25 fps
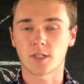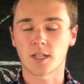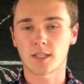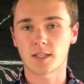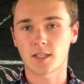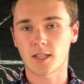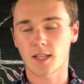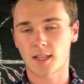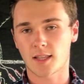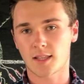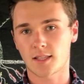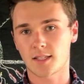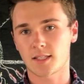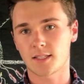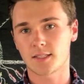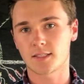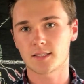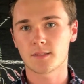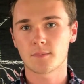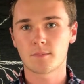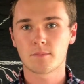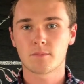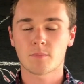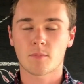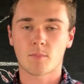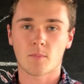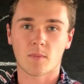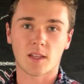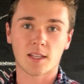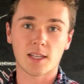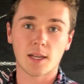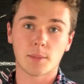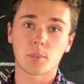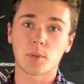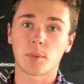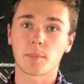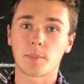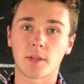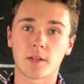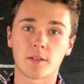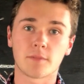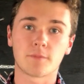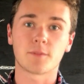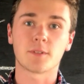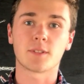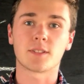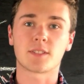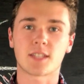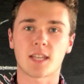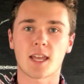And there's a couple of
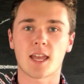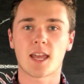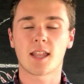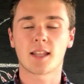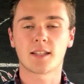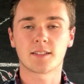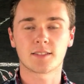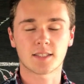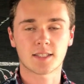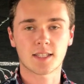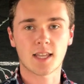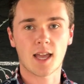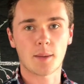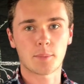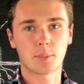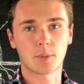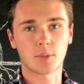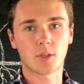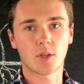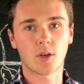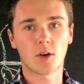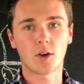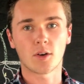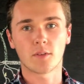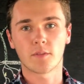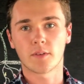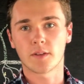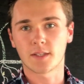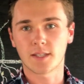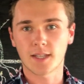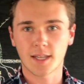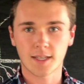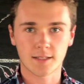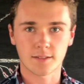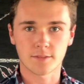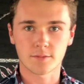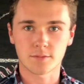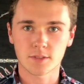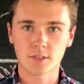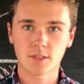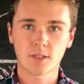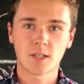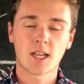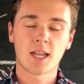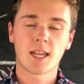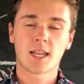benefits and there's a couple of negatives.